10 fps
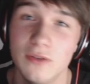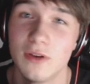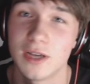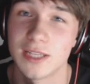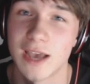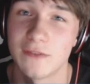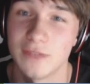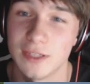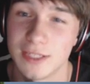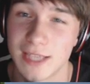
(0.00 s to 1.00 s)
guys have
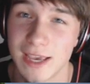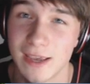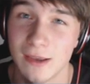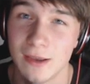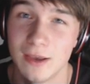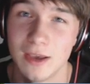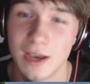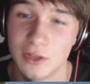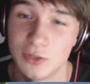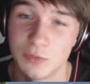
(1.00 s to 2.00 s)
to say.
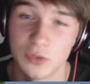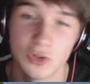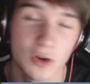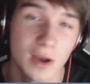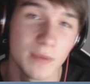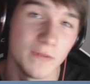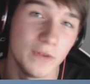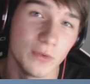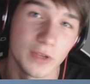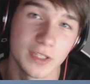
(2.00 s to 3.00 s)
And subscribe if
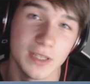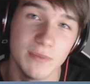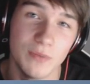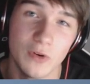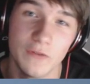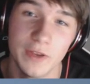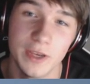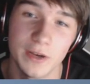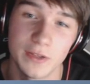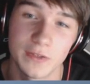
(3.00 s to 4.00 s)
you want to see more
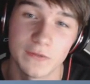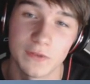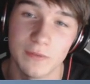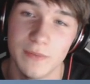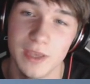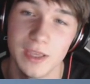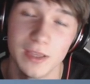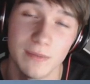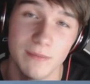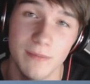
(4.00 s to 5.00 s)
videos from me,
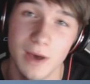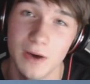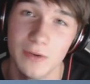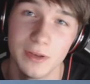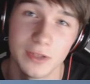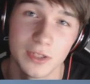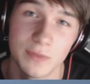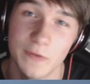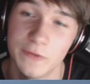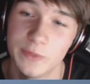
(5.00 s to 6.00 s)
Moen,
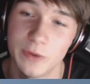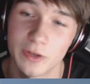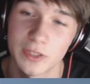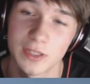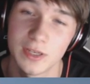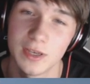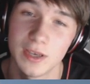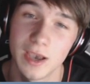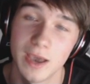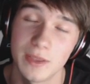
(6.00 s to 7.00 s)
Smithers Boss.
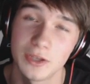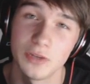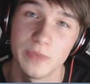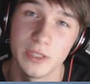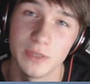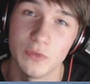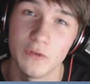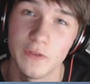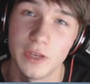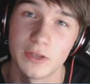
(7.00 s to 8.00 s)
And there should be some more
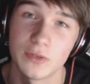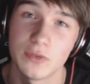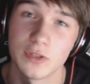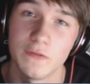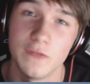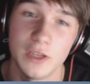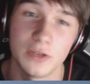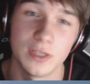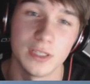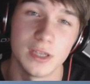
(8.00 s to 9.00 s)
videos also
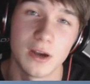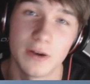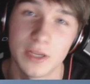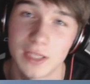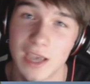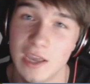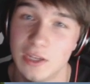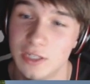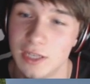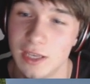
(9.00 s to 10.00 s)
featuring Zarius
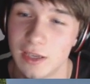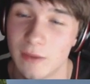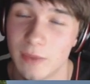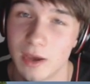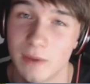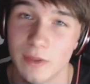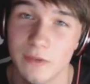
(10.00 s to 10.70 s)
HD coming up in